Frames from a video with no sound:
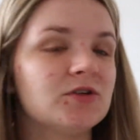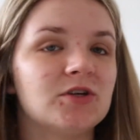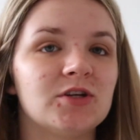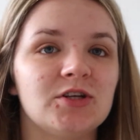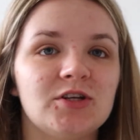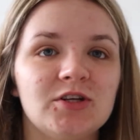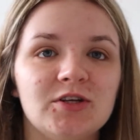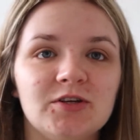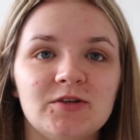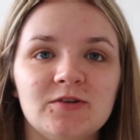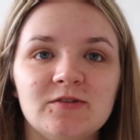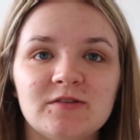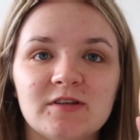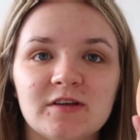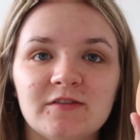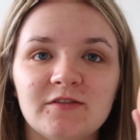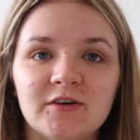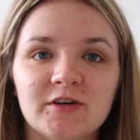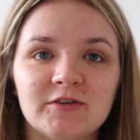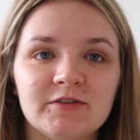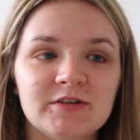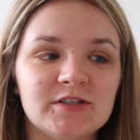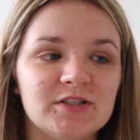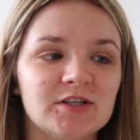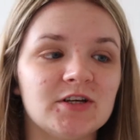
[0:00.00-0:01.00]
going to use a
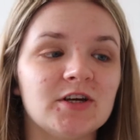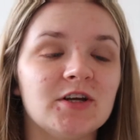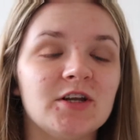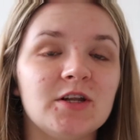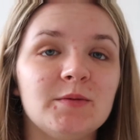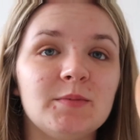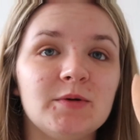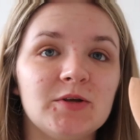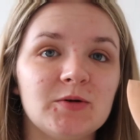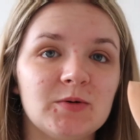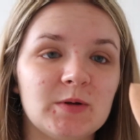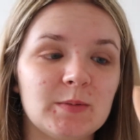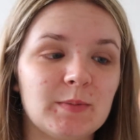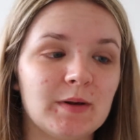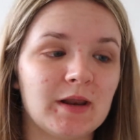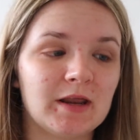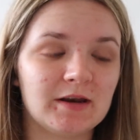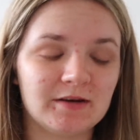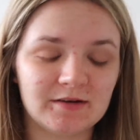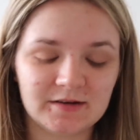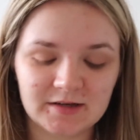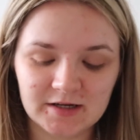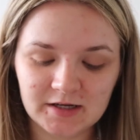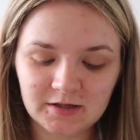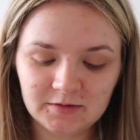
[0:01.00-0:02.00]
very dirty beauty
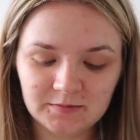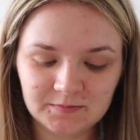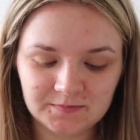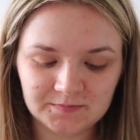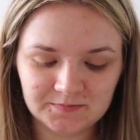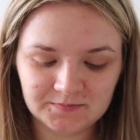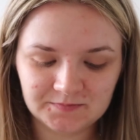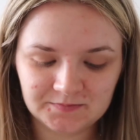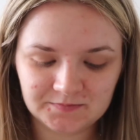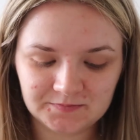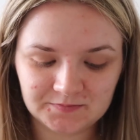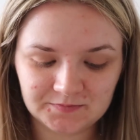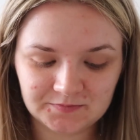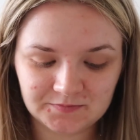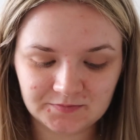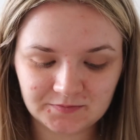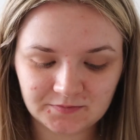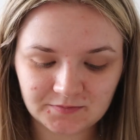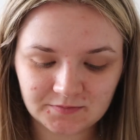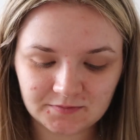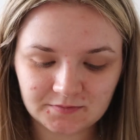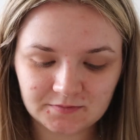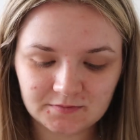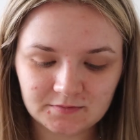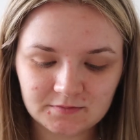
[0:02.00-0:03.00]
blender.
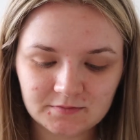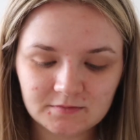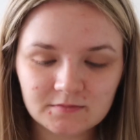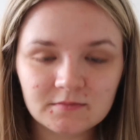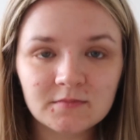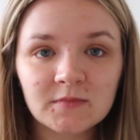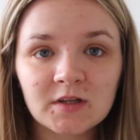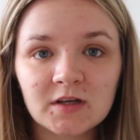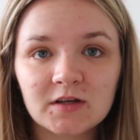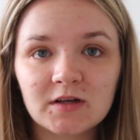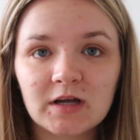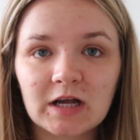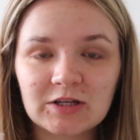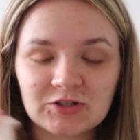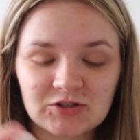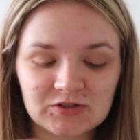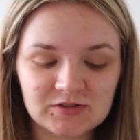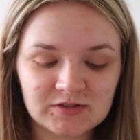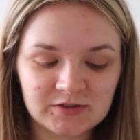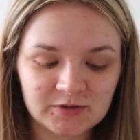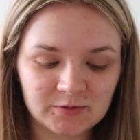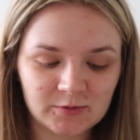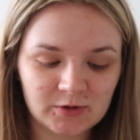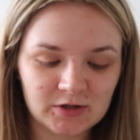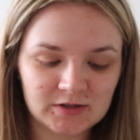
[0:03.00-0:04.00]
I
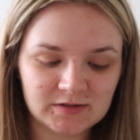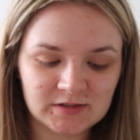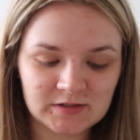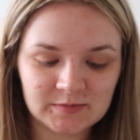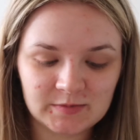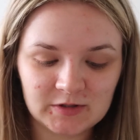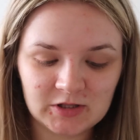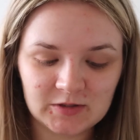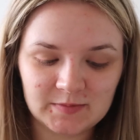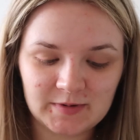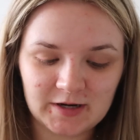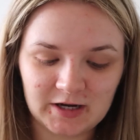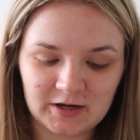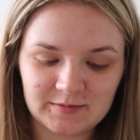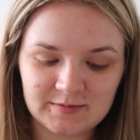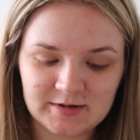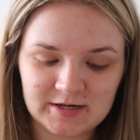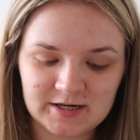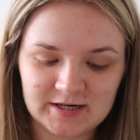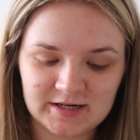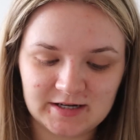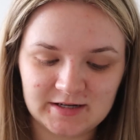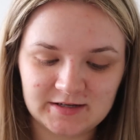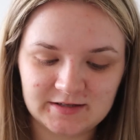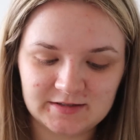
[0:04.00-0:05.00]
just squirt some on the back of my
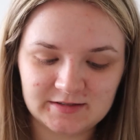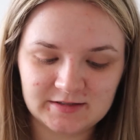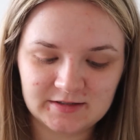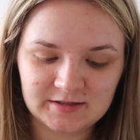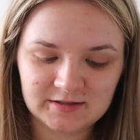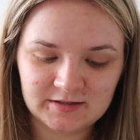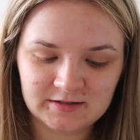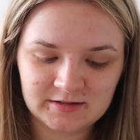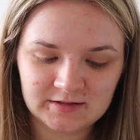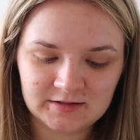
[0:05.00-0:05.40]
hand.